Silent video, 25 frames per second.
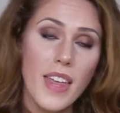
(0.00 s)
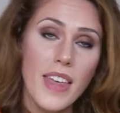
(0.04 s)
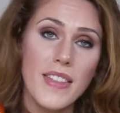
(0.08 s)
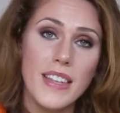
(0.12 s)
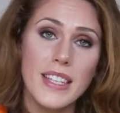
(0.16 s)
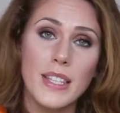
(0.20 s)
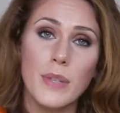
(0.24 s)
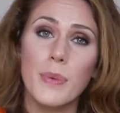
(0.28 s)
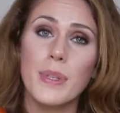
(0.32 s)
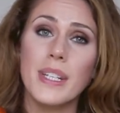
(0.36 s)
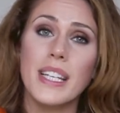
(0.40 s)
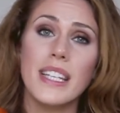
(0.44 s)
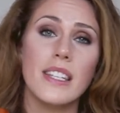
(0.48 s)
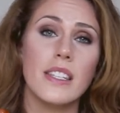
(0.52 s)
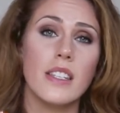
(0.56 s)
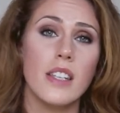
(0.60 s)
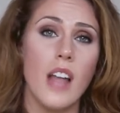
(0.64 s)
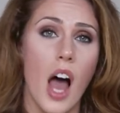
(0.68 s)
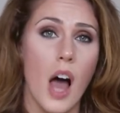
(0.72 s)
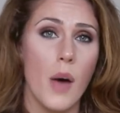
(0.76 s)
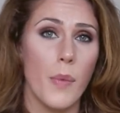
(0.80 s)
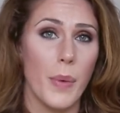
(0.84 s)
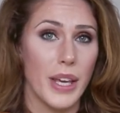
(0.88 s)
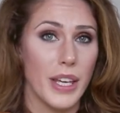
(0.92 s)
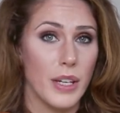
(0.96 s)
This one does
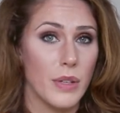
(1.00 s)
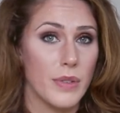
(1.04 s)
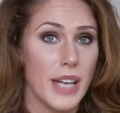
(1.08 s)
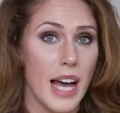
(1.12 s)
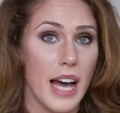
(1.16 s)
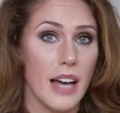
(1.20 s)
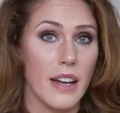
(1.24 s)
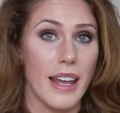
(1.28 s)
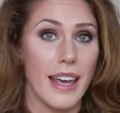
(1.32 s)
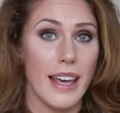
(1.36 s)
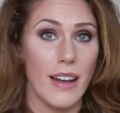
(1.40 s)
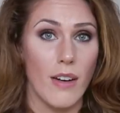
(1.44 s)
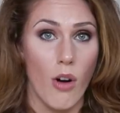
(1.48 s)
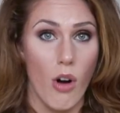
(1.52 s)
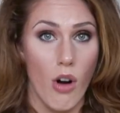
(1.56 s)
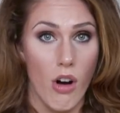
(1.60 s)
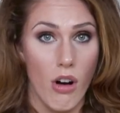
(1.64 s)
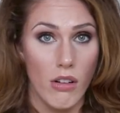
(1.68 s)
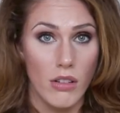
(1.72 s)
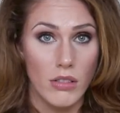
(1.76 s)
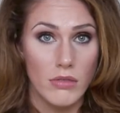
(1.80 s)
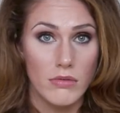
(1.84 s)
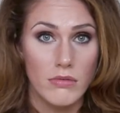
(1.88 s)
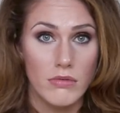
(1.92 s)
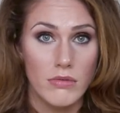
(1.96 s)
not weigh you down at
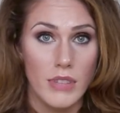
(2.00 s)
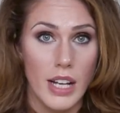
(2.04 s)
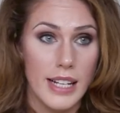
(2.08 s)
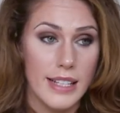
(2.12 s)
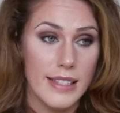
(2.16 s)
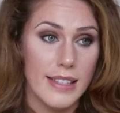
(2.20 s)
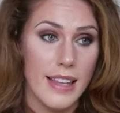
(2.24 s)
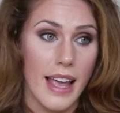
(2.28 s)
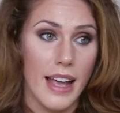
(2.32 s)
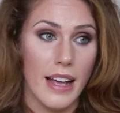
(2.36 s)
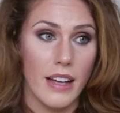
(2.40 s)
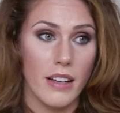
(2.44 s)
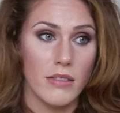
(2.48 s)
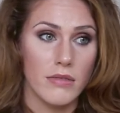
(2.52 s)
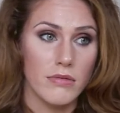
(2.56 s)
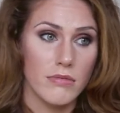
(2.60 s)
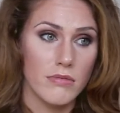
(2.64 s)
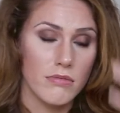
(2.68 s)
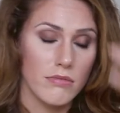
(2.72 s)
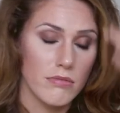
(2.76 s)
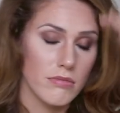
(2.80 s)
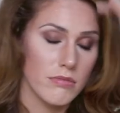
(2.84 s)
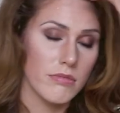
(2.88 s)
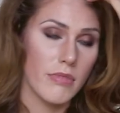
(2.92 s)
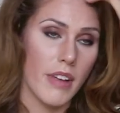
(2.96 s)
all. It's like
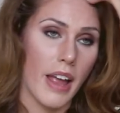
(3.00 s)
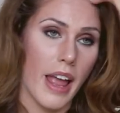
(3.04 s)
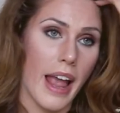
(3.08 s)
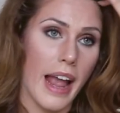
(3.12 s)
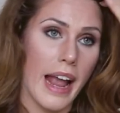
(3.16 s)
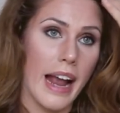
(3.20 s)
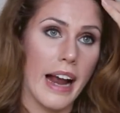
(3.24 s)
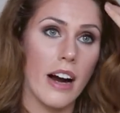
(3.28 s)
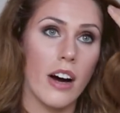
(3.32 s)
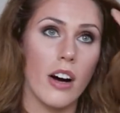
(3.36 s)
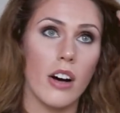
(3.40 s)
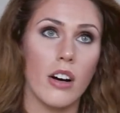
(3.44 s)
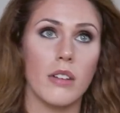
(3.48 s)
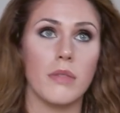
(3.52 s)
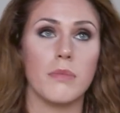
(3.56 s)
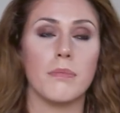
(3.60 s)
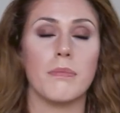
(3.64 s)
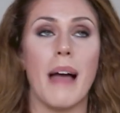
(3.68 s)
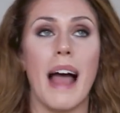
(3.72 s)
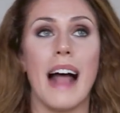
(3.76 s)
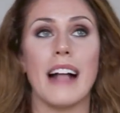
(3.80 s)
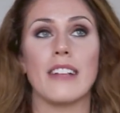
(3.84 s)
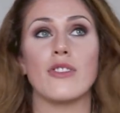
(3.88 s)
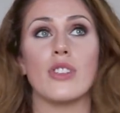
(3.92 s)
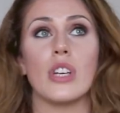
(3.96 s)
air,
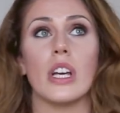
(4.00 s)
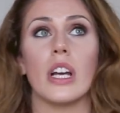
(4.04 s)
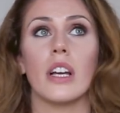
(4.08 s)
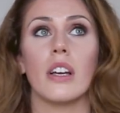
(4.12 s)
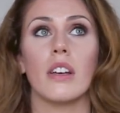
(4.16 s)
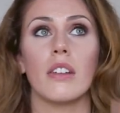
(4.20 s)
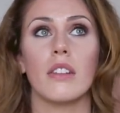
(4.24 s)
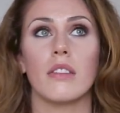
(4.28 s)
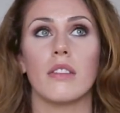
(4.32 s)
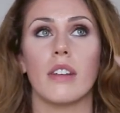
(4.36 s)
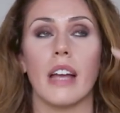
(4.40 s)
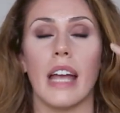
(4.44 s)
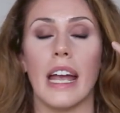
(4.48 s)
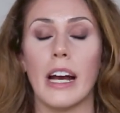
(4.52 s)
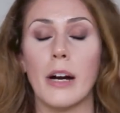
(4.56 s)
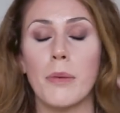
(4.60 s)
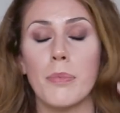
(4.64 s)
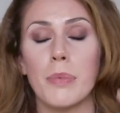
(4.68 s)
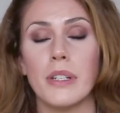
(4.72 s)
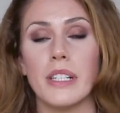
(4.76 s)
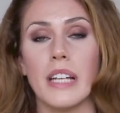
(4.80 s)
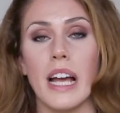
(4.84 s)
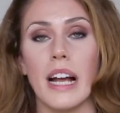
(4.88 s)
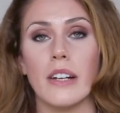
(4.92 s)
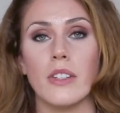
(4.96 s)
magic, hair
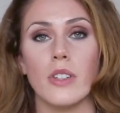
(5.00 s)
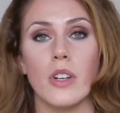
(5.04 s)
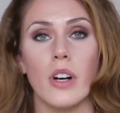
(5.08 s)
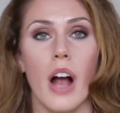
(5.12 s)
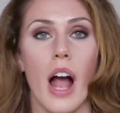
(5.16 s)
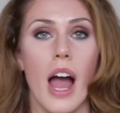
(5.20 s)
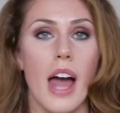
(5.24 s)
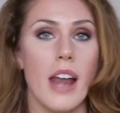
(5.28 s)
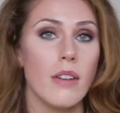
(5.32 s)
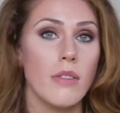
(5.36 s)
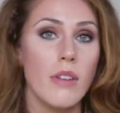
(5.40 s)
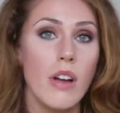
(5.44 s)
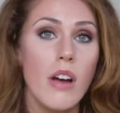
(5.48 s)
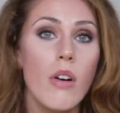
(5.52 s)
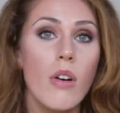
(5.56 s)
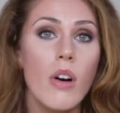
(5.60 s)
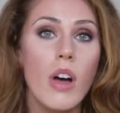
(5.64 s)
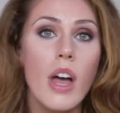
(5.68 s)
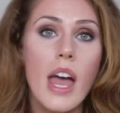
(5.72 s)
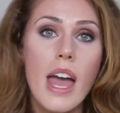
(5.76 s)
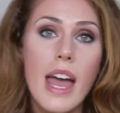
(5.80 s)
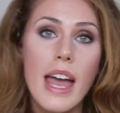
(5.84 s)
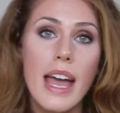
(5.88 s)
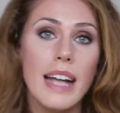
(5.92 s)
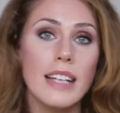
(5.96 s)
protector. I don't
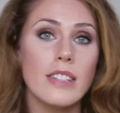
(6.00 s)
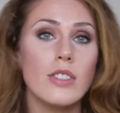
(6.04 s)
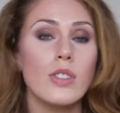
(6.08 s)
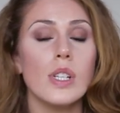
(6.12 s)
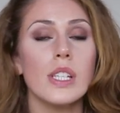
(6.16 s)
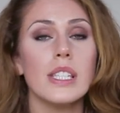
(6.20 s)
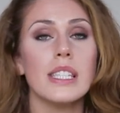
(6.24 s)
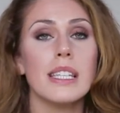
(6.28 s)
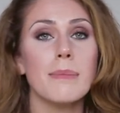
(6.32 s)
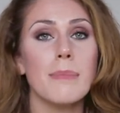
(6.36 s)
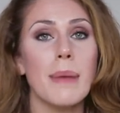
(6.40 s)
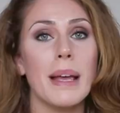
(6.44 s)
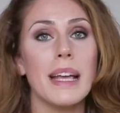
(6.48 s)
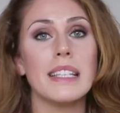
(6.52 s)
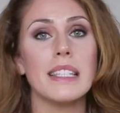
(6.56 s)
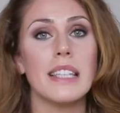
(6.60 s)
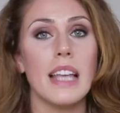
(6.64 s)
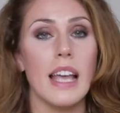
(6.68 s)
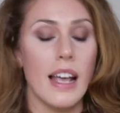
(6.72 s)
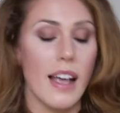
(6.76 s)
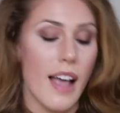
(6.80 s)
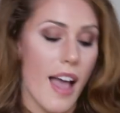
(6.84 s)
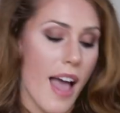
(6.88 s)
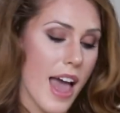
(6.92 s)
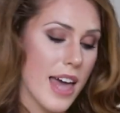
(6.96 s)
know. It's just
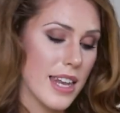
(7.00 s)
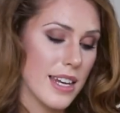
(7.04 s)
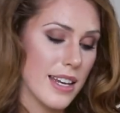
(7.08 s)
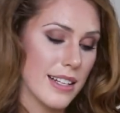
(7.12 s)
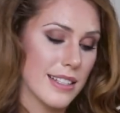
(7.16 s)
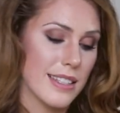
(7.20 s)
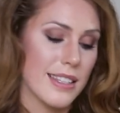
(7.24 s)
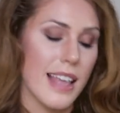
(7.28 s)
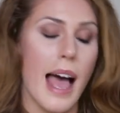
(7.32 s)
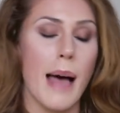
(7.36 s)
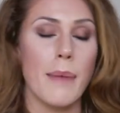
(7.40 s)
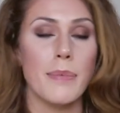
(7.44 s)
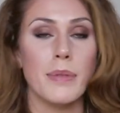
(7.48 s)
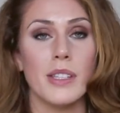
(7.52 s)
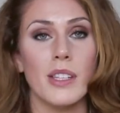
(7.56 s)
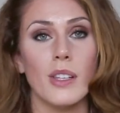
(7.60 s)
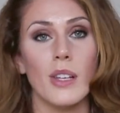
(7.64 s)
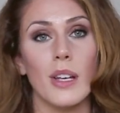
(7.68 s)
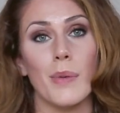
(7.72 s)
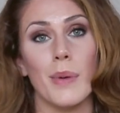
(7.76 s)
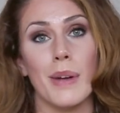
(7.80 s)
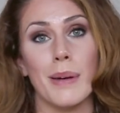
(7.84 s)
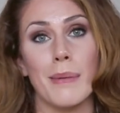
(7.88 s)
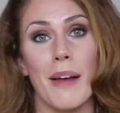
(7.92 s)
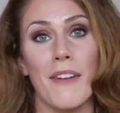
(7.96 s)
amazing and it's
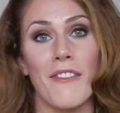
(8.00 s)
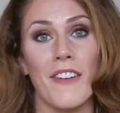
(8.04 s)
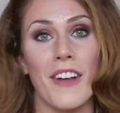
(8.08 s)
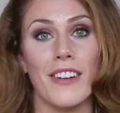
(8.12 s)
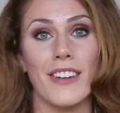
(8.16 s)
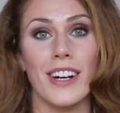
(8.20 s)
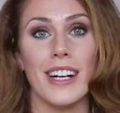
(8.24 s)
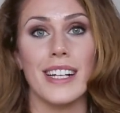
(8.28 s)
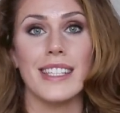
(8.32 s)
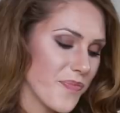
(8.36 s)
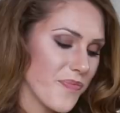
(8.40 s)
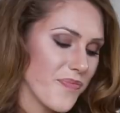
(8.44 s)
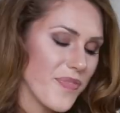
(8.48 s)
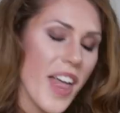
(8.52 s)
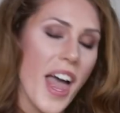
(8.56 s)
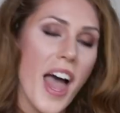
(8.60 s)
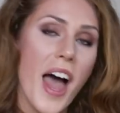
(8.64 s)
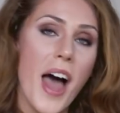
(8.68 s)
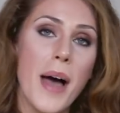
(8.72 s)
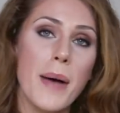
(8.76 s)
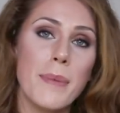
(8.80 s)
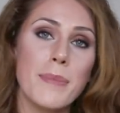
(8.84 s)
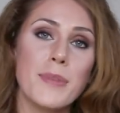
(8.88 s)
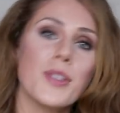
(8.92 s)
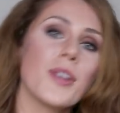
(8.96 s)
absolutely one of my favorites.
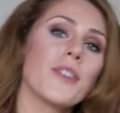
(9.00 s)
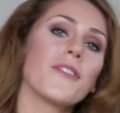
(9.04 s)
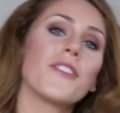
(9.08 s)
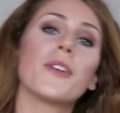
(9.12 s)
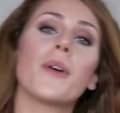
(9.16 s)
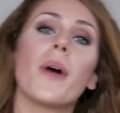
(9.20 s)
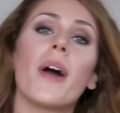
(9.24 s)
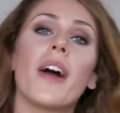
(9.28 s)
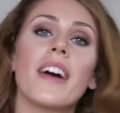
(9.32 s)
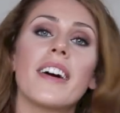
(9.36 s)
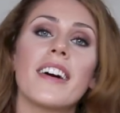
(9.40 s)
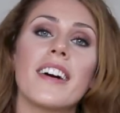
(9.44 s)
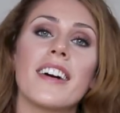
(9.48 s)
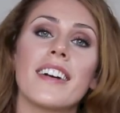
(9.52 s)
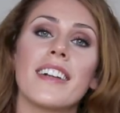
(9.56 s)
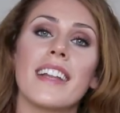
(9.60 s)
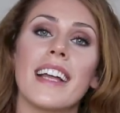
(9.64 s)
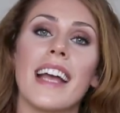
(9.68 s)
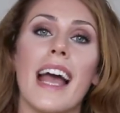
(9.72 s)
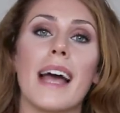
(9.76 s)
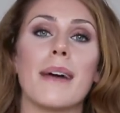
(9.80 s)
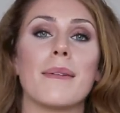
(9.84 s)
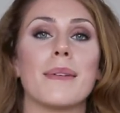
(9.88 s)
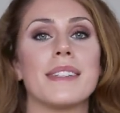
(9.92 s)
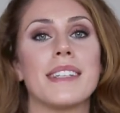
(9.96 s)
Um, so if you are
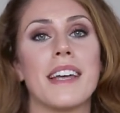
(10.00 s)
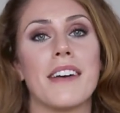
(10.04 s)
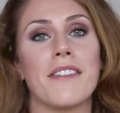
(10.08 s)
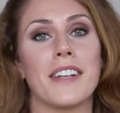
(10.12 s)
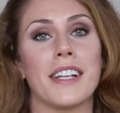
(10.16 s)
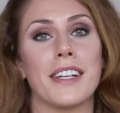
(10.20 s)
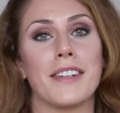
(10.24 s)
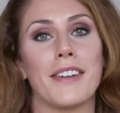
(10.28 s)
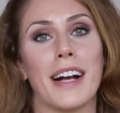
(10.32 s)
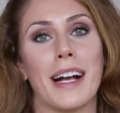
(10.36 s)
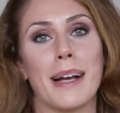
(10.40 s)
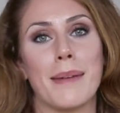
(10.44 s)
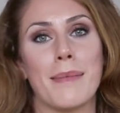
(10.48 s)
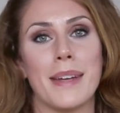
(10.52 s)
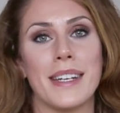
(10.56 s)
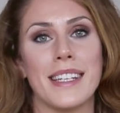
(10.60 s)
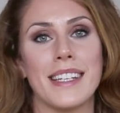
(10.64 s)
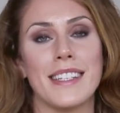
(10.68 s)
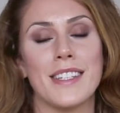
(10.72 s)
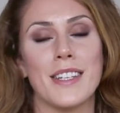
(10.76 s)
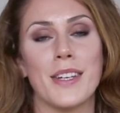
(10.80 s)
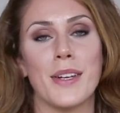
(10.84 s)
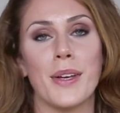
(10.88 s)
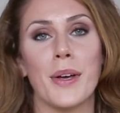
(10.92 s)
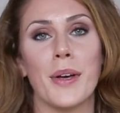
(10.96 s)
curly, I would definitely recommend
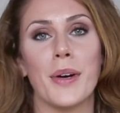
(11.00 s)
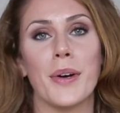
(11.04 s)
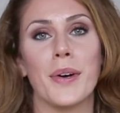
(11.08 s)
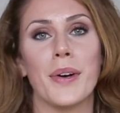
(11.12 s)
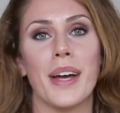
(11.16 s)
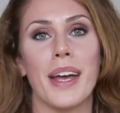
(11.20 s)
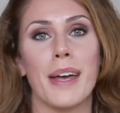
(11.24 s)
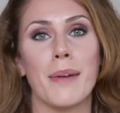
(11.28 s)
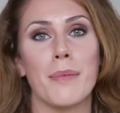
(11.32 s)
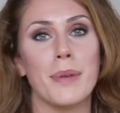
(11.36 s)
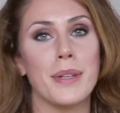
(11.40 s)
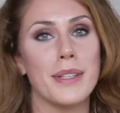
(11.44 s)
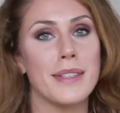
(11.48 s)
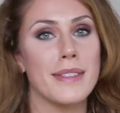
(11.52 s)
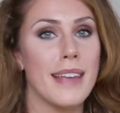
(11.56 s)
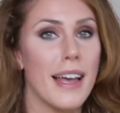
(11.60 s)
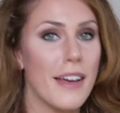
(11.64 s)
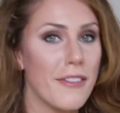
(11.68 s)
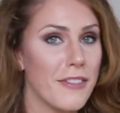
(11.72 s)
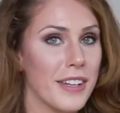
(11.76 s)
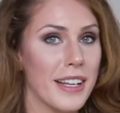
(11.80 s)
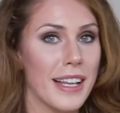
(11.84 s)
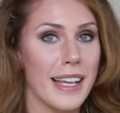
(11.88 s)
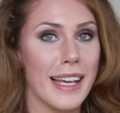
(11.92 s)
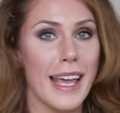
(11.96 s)
it to you. It would
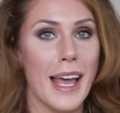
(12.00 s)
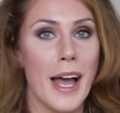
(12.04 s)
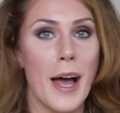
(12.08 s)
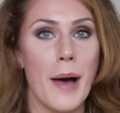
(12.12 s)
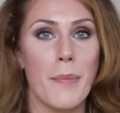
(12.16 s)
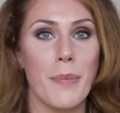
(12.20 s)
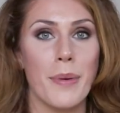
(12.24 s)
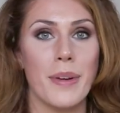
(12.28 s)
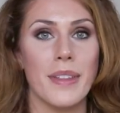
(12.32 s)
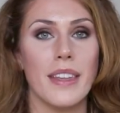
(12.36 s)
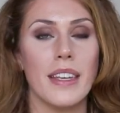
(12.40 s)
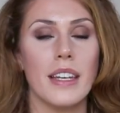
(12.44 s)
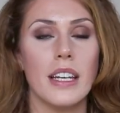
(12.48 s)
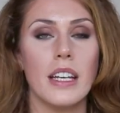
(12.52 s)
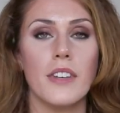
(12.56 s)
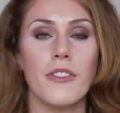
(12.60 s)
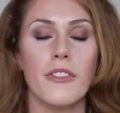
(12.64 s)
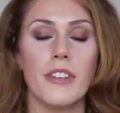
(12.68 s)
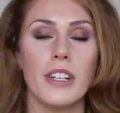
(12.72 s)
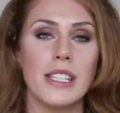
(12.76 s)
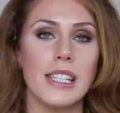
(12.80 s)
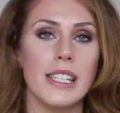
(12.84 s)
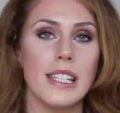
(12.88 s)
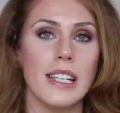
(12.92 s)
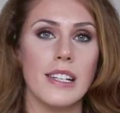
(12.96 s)
definitely help with any
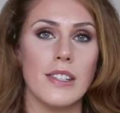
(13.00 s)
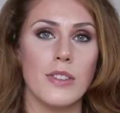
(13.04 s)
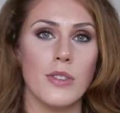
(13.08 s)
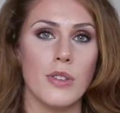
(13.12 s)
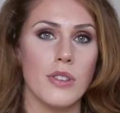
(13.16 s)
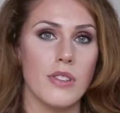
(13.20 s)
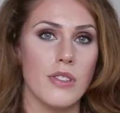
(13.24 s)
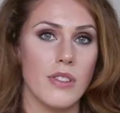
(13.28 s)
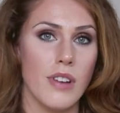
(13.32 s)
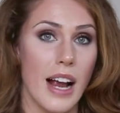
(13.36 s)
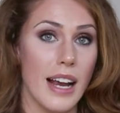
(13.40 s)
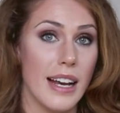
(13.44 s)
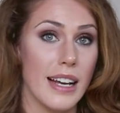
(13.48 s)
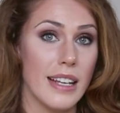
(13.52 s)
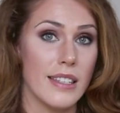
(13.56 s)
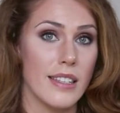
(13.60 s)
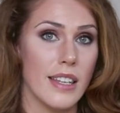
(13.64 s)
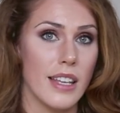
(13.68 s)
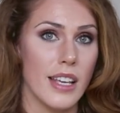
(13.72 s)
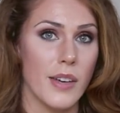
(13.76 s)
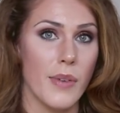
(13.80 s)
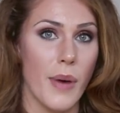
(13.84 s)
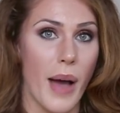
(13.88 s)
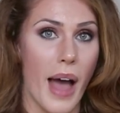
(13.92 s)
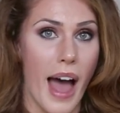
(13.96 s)
frizziness or dryness
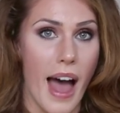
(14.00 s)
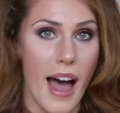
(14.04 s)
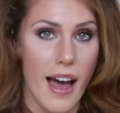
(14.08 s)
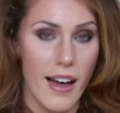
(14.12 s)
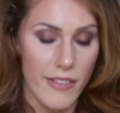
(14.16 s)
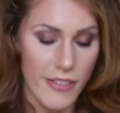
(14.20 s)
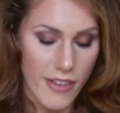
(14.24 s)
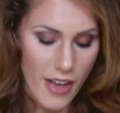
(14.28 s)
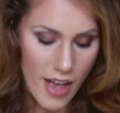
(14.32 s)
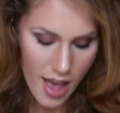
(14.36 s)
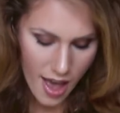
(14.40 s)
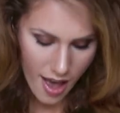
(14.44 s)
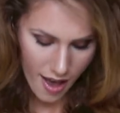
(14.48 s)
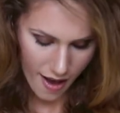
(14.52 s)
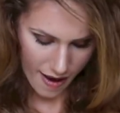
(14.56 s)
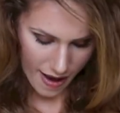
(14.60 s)
that you have.